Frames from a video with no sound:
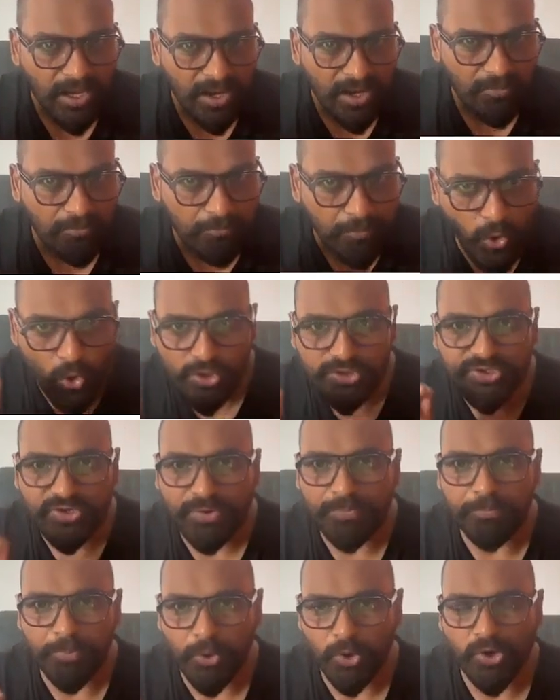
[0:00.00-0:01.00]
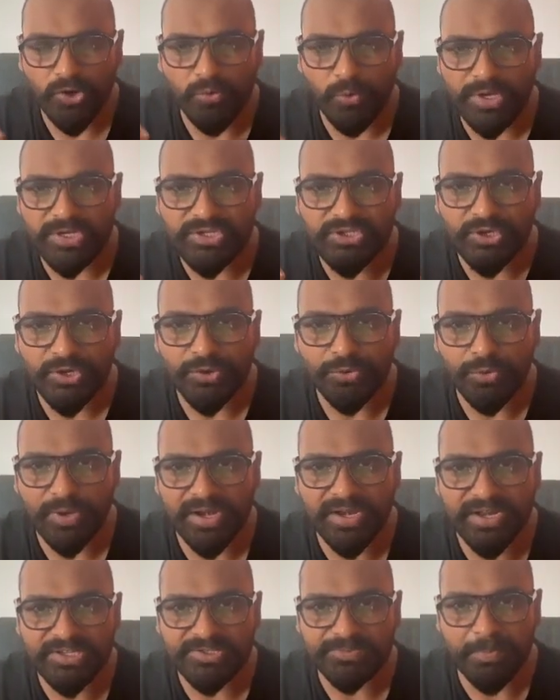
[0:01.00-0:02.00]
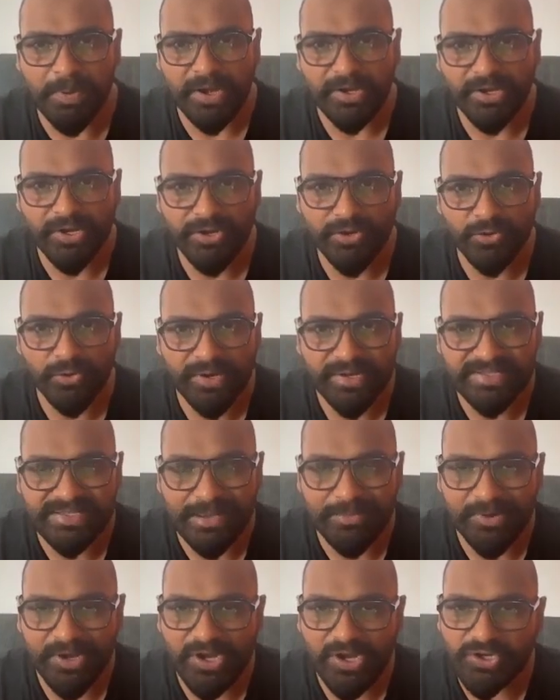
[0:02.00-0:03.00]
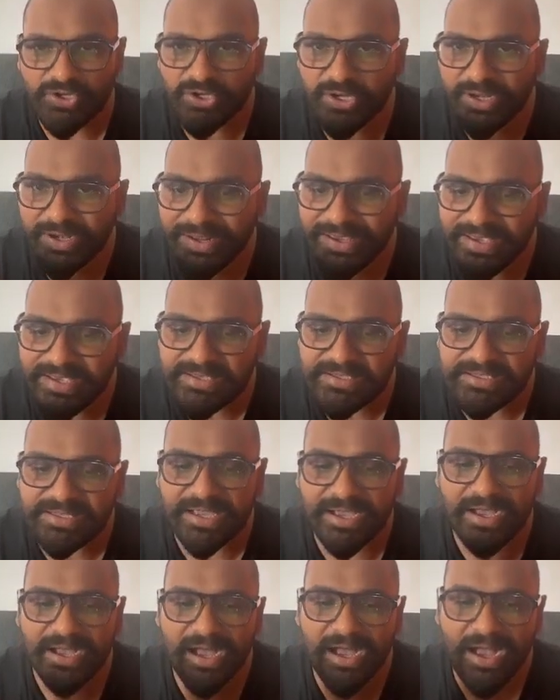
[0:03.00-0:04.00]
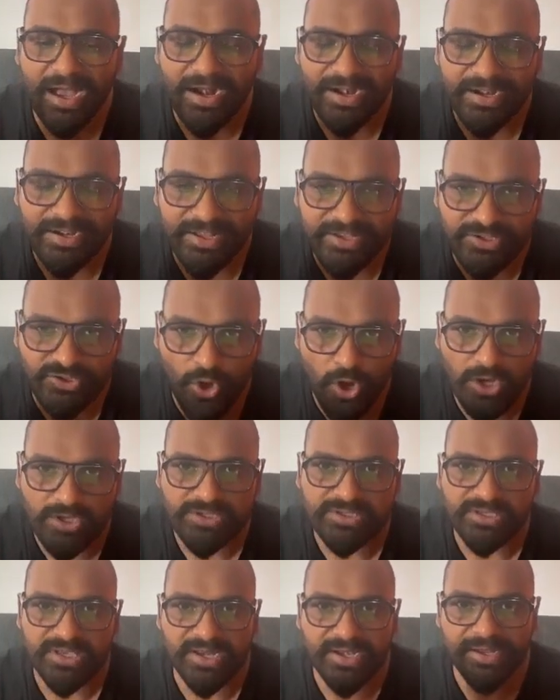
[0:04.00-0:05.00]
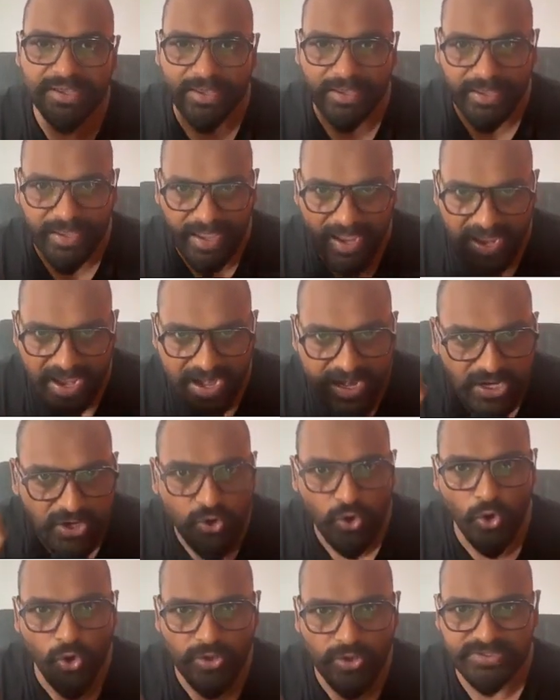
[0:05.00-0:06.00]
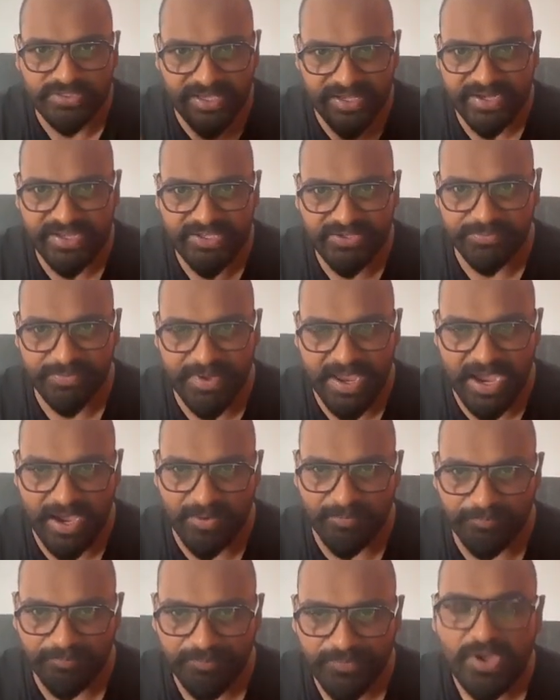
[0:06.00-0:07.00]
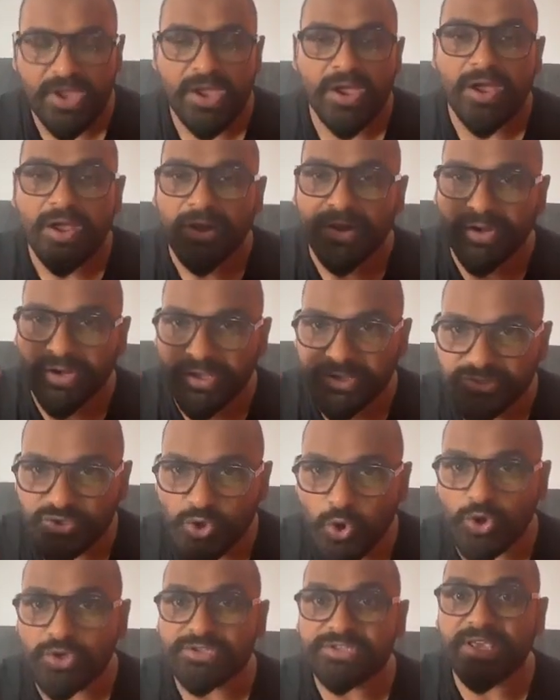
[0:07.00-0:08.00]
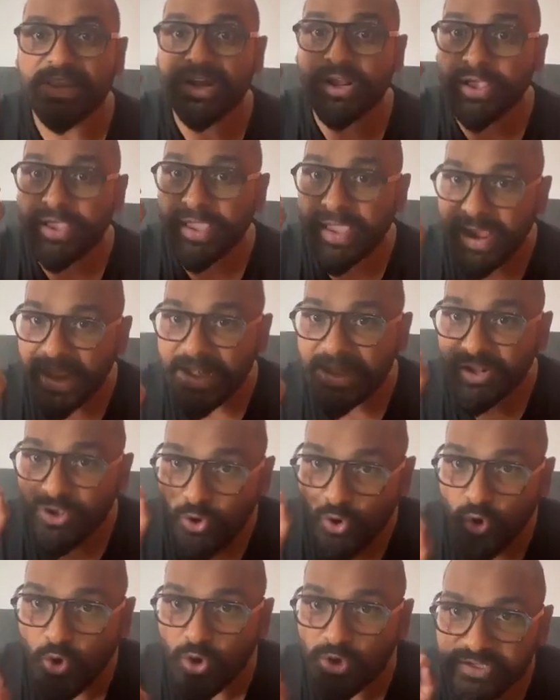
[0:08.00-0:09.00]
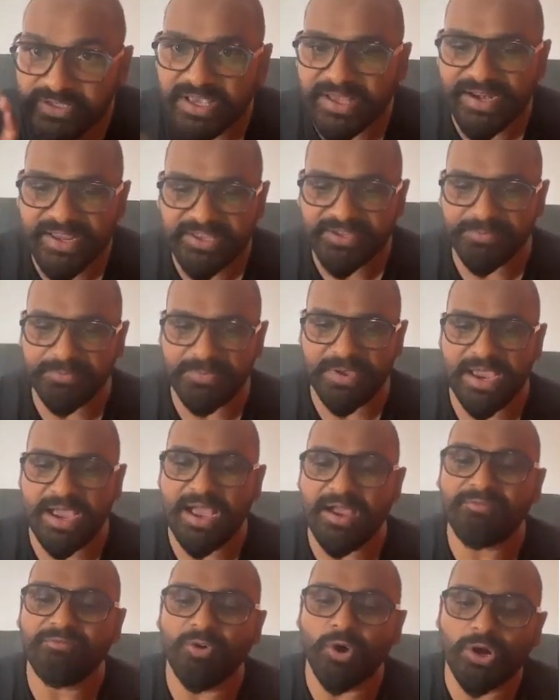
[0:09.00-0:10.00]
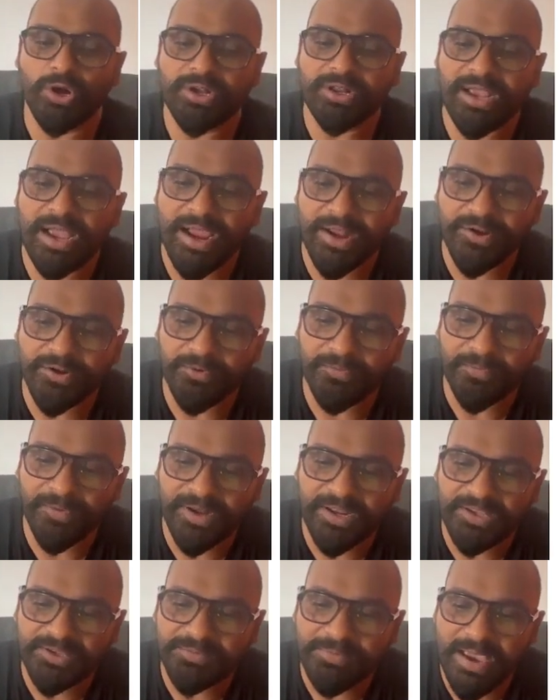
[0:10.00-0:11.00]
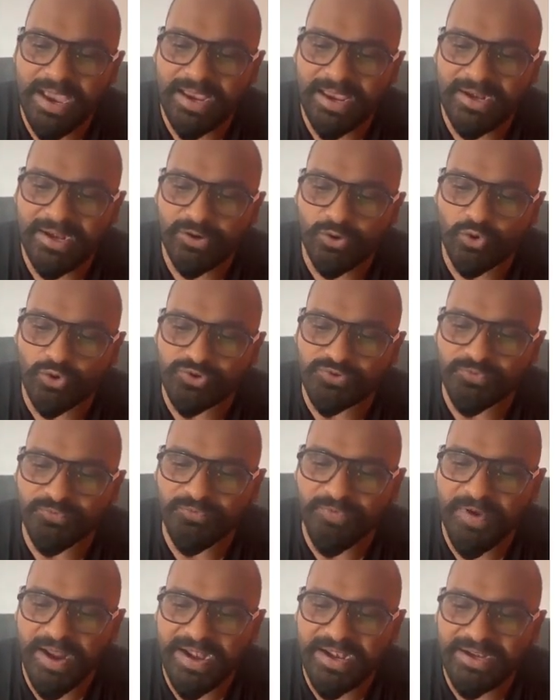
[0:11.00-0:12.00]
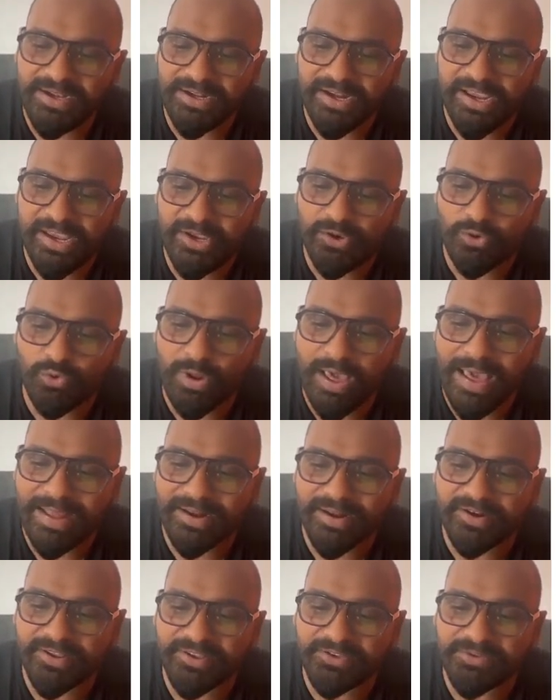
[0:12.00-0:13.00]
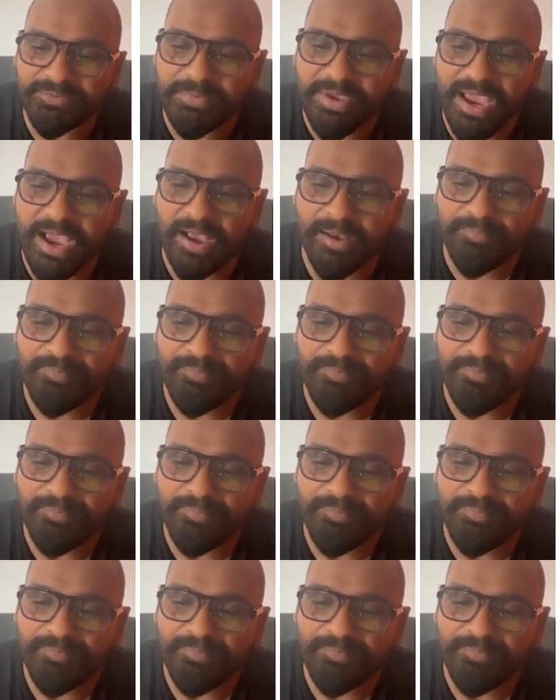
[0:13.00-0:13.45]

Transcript: Most important question you can expect in your examination is the Digoxin can cause arrhythmia. Digoxin can cause arrhythmia. What kind of arrhythmia can cause? Ventricular arrhythmia.